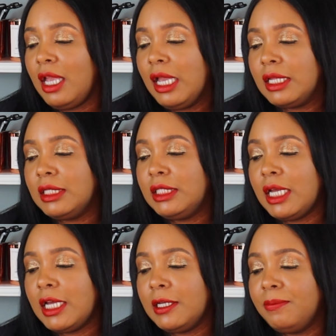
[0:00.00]
And
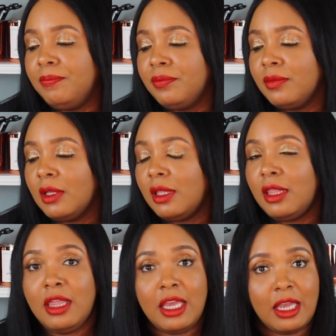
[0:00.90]

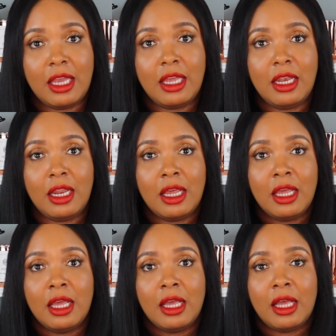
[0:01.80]
then
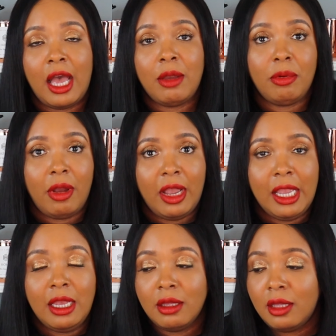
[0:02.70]
I
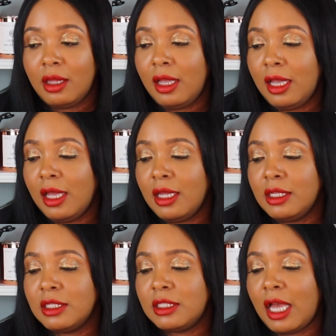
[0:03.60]
pray
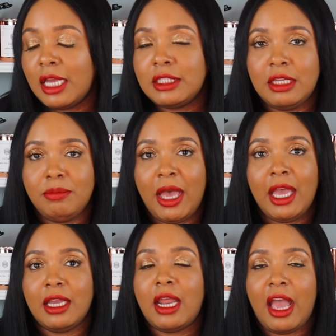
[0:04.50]
and I sit
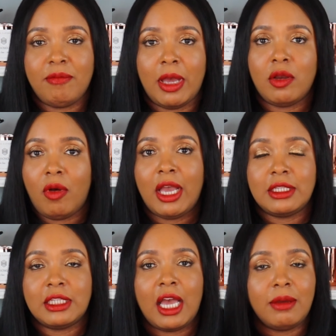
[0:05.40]
back and I have my
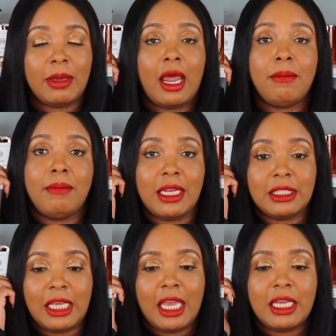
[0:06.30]
quiet time and I
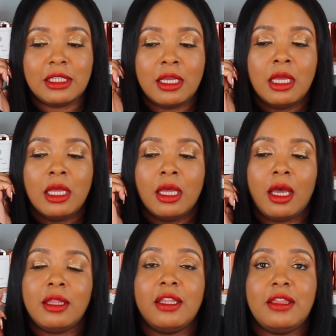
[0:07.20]
meditate
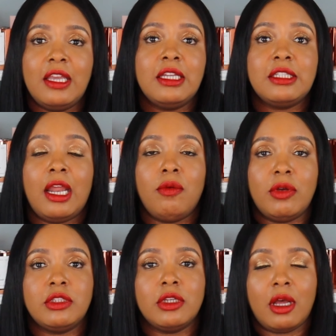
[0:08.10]
on the things that I
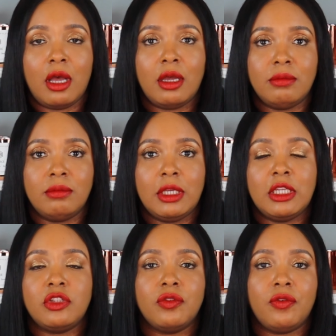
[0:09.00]
want to come
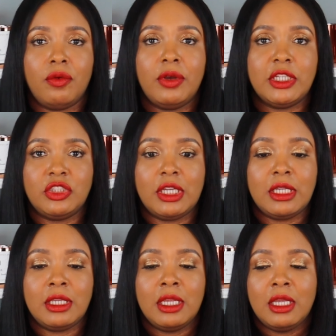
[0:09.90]
into
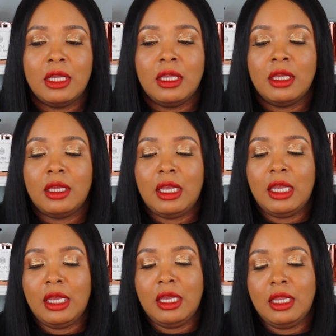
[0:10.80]
fruition
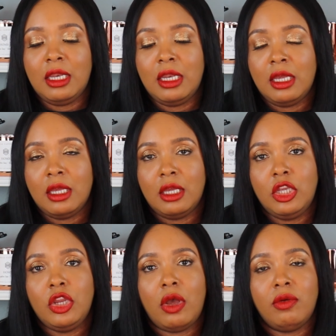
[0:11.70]
in,
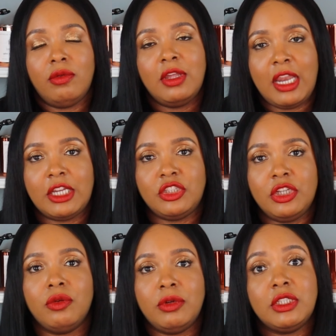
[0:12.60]
the next
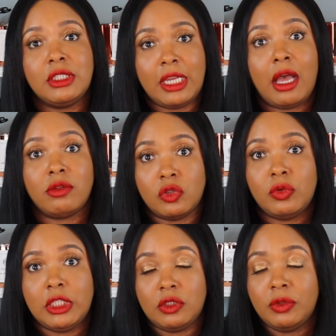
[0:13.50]
year, which is now
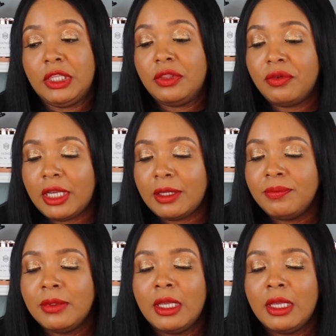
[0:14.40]
2023.